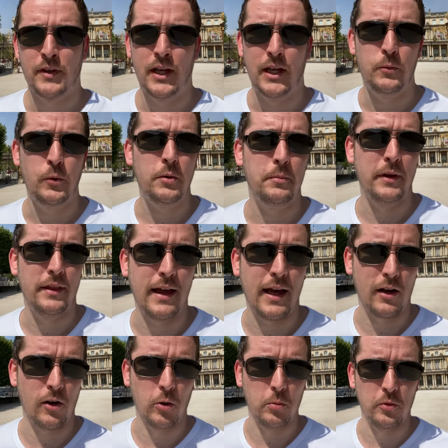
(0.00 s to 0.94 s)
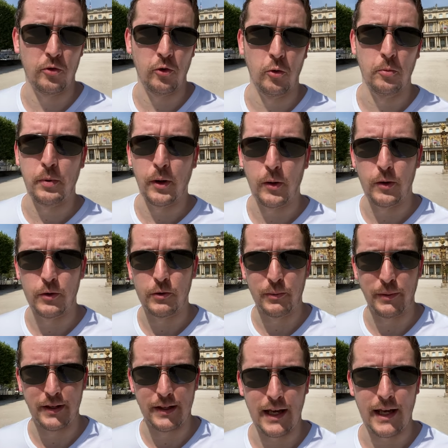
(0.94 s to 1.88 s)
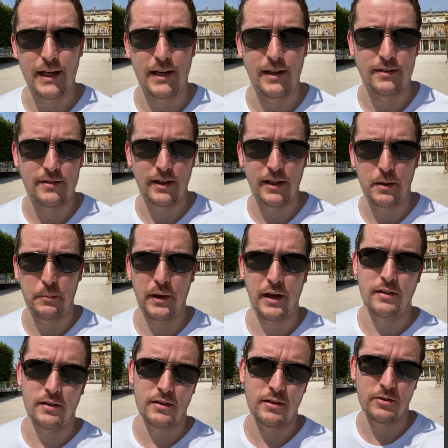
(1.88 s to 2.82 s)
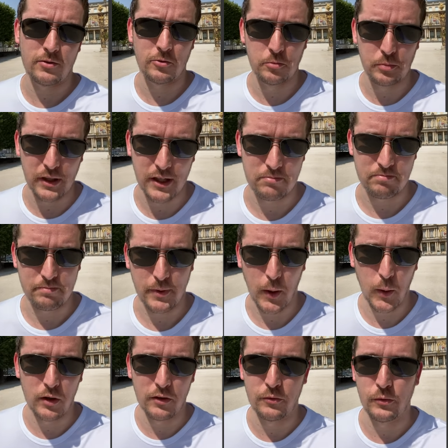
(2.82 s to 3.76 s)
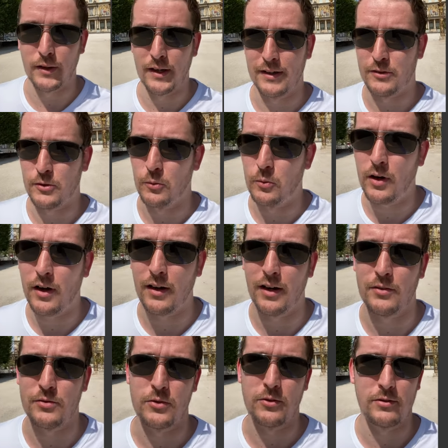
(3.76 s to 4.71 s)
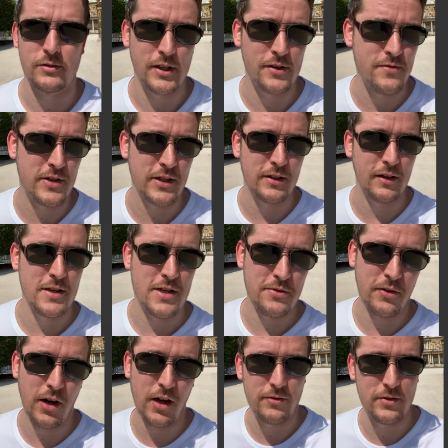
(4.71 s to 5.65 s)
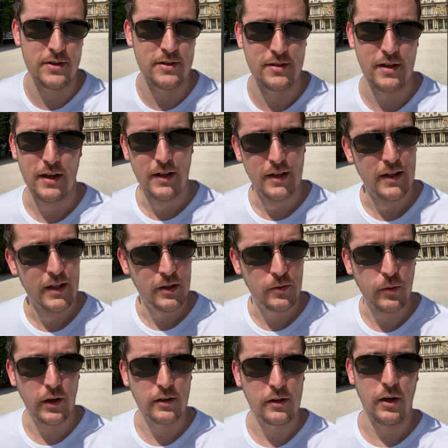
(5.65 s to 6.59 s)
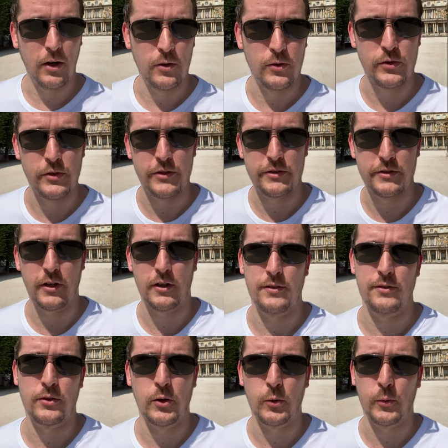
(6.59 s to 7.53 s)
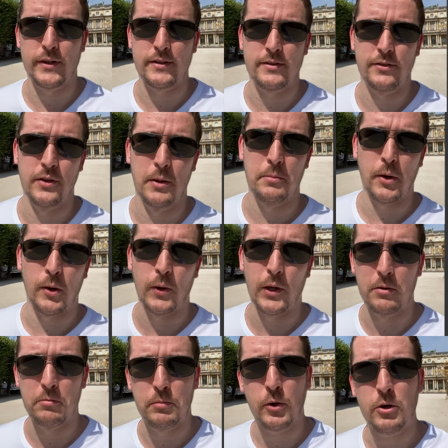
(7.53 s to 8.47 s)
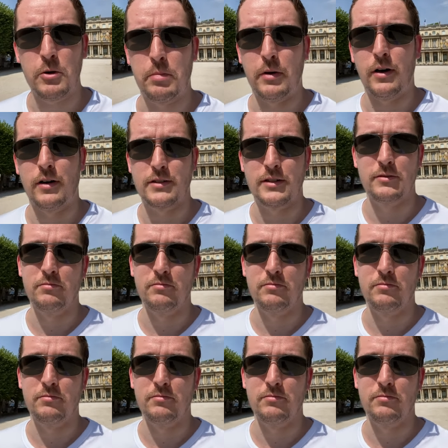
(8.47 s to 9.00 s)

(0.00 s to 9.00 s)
It wouldn't be that long before Poland regained its independence, albeit only for a little while. After all, 1795 is quite close to the start of the conquest of Napoleon Bonaparte,